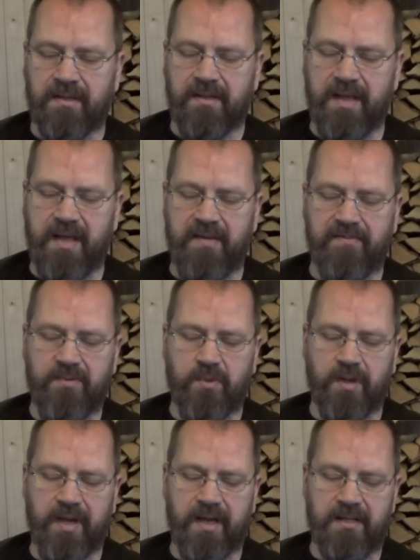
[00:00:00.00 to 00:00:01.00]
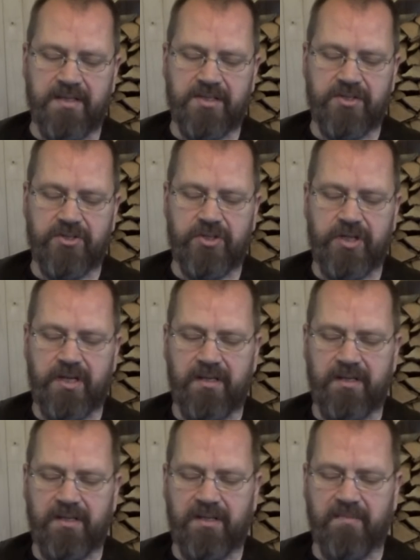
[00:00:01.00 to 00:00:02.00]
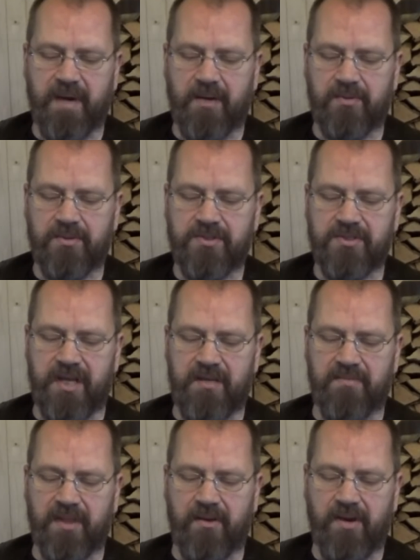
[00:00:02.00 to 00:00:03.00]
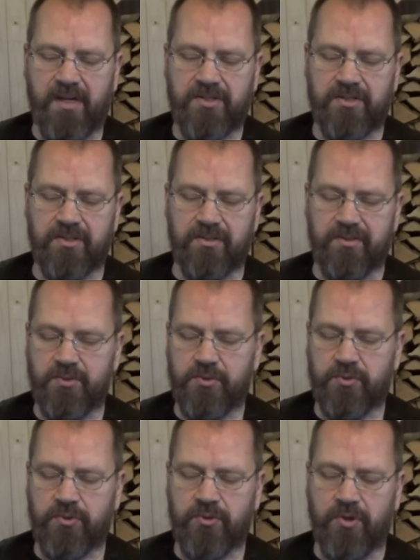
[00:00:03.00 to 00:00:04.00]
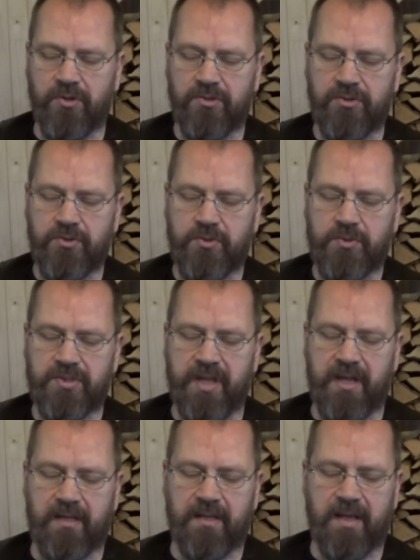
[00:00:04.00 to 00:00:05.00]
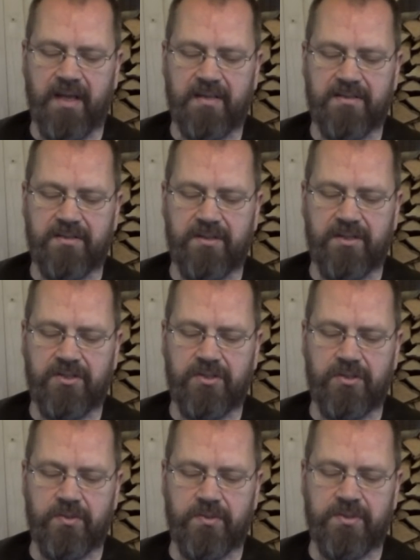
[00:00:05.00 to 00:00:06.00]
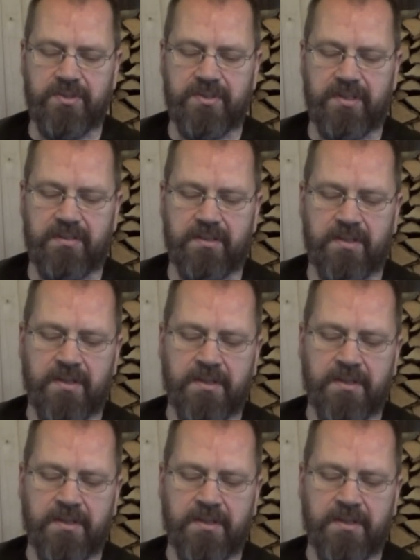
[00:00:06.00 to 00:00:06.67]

everyone else cheered in about the same direction. You should not use that as an excuse, he says.